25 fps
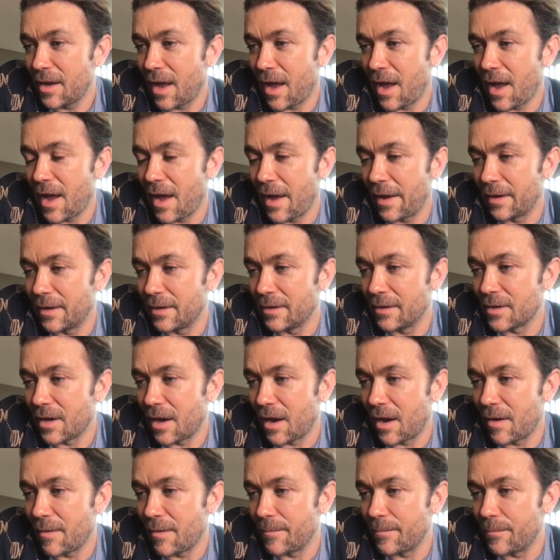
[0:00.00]
and
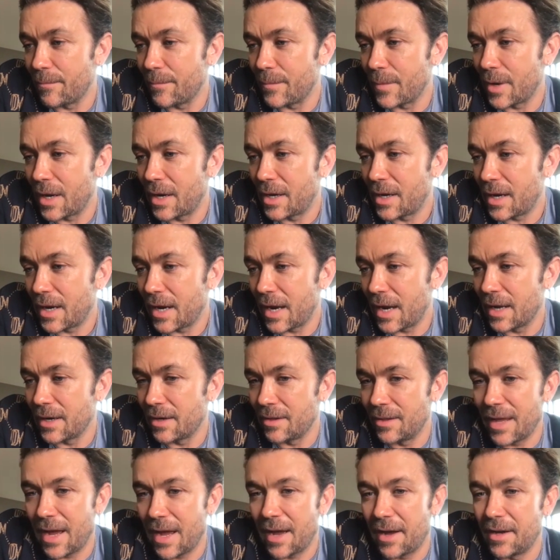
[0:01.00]

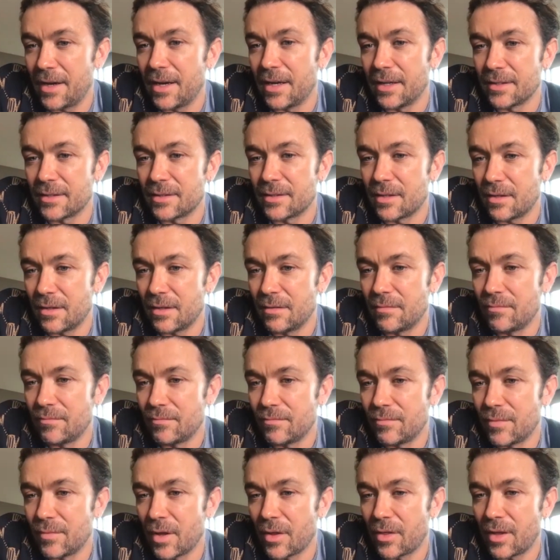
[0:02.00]
that is
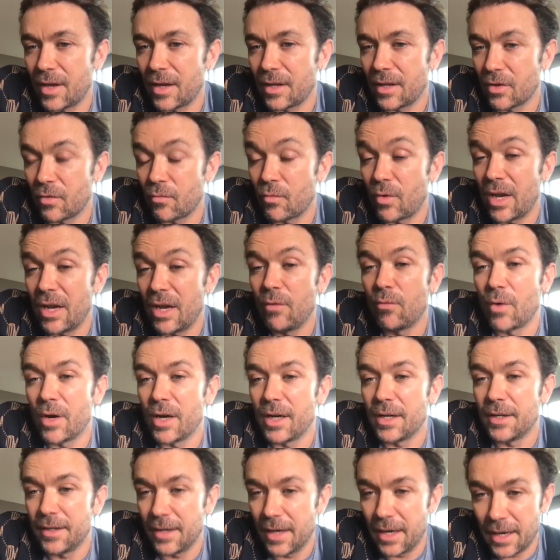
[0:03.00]
the thing that he
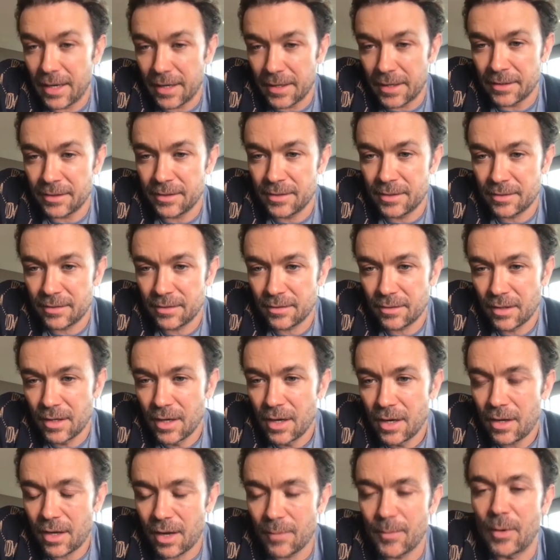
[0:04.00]
really needs.
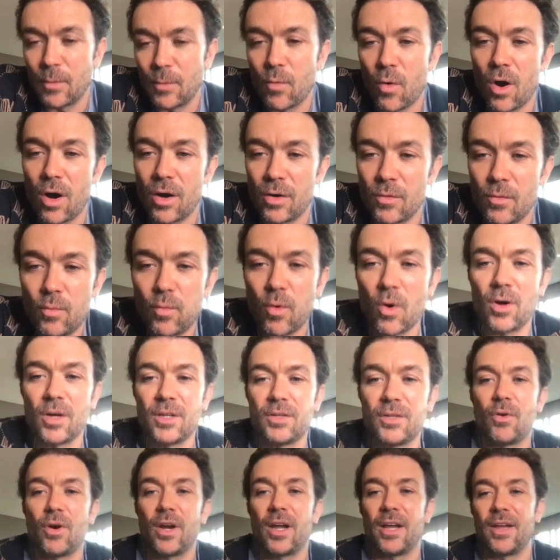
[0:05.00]
I mean, what is
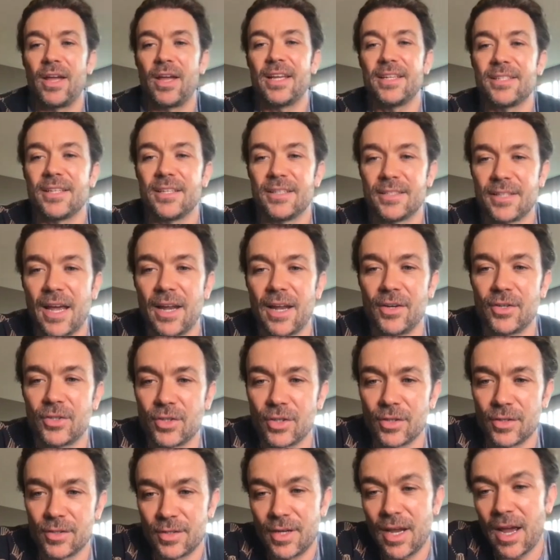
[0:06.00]
his
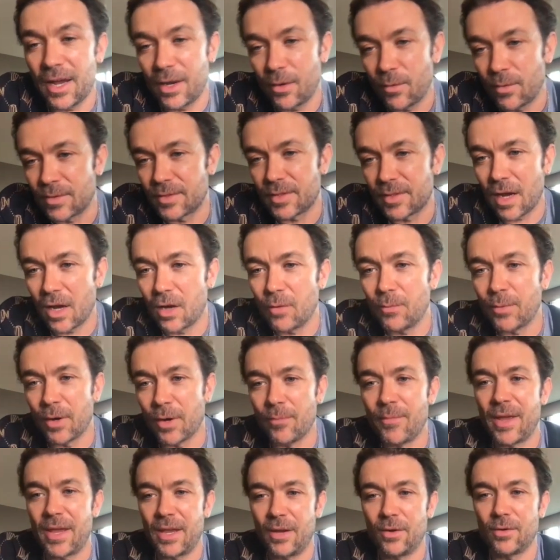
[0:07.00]
intentions? Yeah, he wants to help her,
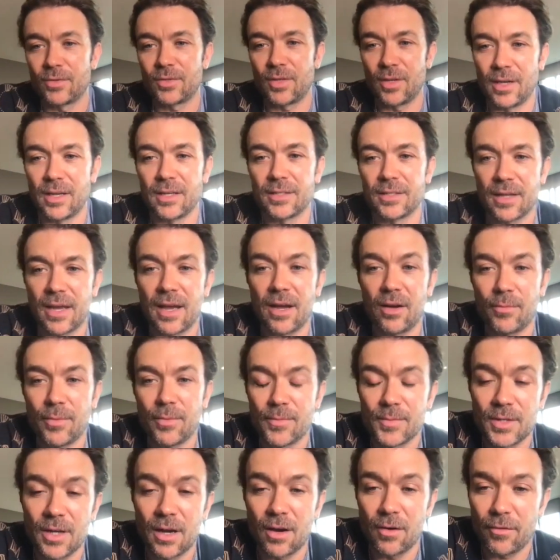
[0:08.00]
but he also needs to help
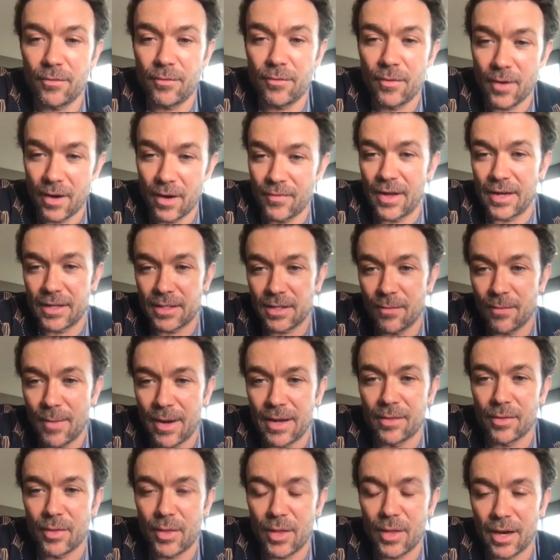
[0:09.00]
himself, and that's the
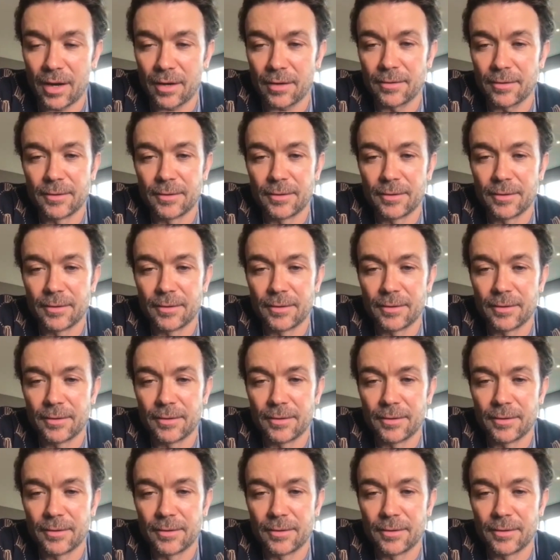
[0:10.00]
main thing.